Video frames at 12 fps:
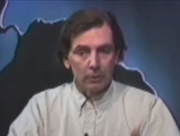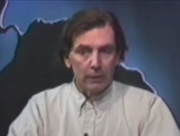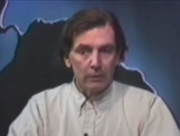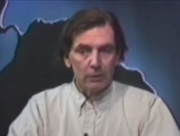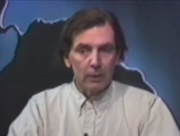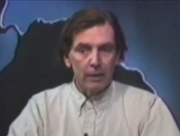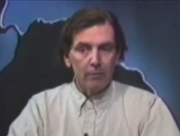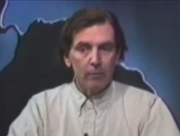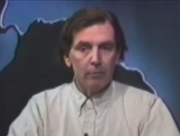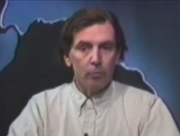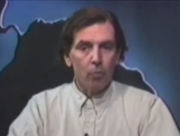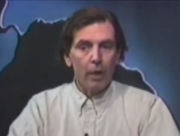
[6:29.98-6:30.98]
the
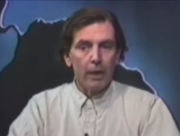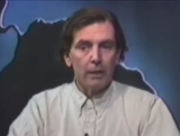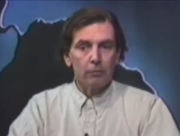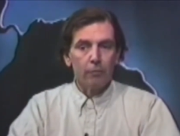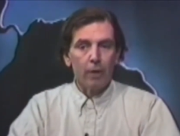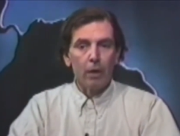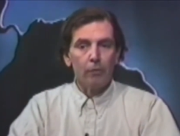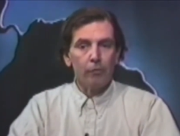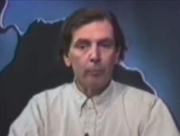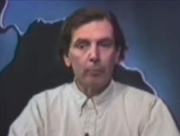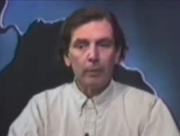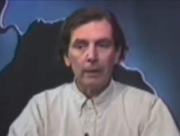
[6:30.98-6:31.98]
enslavement of whites, far
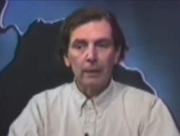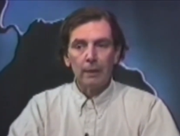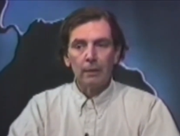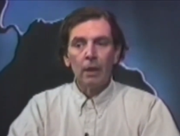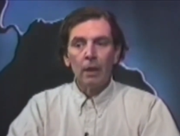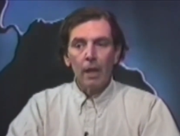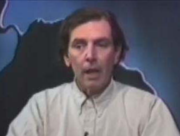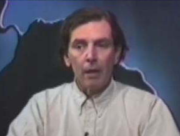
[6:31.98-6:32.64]
from being